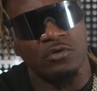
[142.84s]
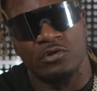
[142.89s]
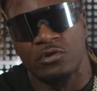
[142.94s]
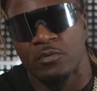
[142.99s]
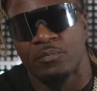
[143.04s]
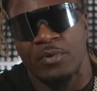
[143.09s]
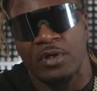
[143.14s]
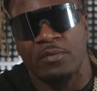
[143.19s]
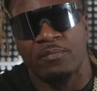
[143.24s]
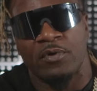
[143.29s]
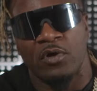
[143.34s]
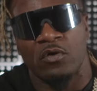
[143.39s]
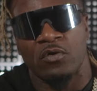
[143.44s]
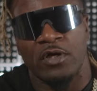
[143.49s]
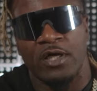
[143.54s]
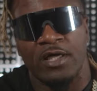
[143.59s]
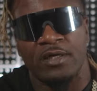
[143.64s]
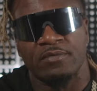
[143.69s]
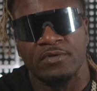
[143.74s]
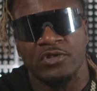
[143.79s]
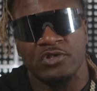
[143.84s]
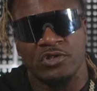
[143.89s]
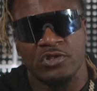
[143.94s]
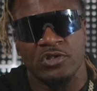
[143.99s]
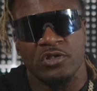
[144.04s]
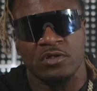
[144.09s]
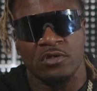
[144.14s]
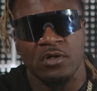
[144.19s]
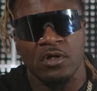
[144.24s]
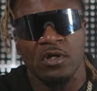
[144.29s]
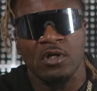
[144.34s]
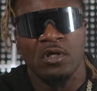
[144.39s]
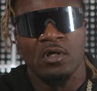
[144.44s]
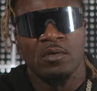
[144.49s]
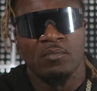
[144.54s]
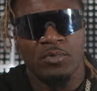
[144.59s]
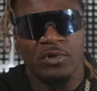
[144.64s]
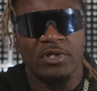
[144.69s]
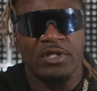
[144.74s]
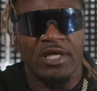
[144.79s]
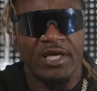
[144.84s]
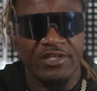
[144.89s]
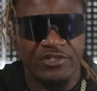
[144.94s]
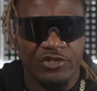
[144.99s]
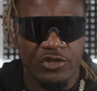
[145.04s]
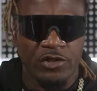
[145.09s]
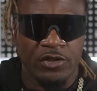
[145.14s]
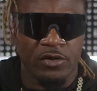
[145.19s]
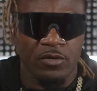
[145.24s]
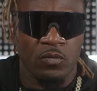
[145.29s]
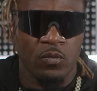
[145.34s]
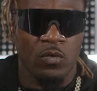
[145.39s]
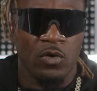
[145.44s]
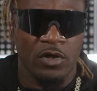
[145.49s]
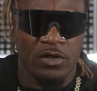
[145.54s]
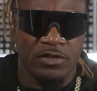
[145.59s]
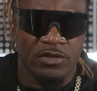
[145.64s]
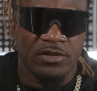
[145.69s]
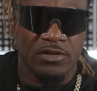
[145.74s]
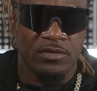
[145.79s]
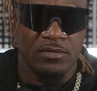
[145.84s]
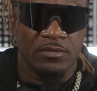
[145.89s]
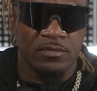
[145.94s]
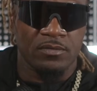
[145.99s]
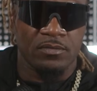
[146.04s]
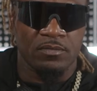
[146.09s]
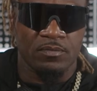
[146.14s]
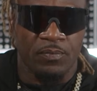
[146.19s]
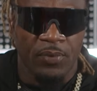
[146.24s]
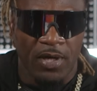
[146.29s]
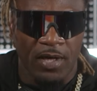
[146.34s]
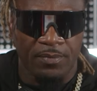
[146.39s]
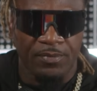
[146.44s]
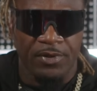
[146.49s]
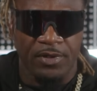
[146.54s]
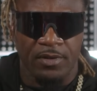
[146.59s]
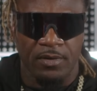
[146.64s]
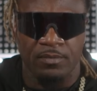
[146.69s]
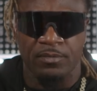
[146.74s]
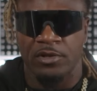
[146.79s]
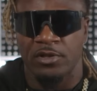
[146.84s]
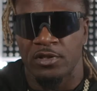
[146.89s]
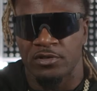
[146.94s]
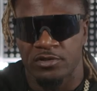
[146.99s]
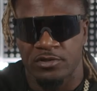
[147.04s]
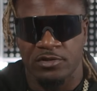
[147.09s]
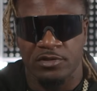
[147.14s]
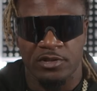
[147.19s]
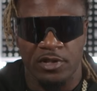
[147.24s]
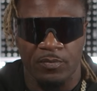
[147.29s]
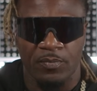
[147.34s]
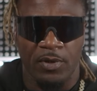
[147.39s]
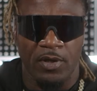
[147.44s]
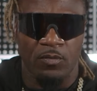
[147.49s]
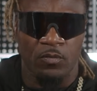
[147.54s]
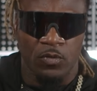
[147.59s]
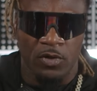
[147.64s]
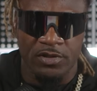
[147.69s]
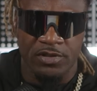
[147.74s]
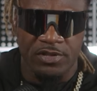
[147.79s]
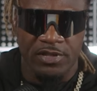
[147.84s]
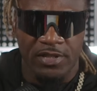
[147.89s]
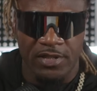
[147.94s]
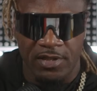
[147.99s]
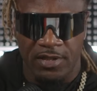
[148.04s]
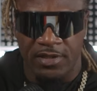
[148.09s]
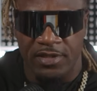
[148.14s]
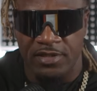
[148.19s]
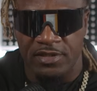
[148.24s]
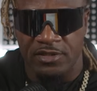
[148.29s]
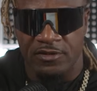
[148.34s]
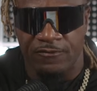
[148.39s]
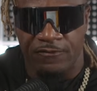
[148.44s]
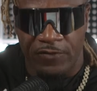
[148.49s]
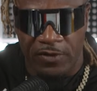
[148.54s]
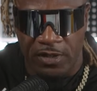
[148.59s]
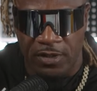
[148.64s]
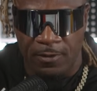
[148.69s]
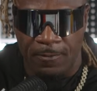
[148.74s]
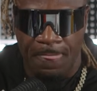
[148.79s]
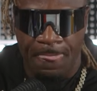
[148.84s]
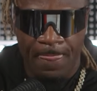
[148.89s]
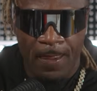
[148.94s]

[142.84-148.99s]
to a big bowl game this year, but next year once Pop, get, I mean I shouldn't say Pop. Once Deion get his feet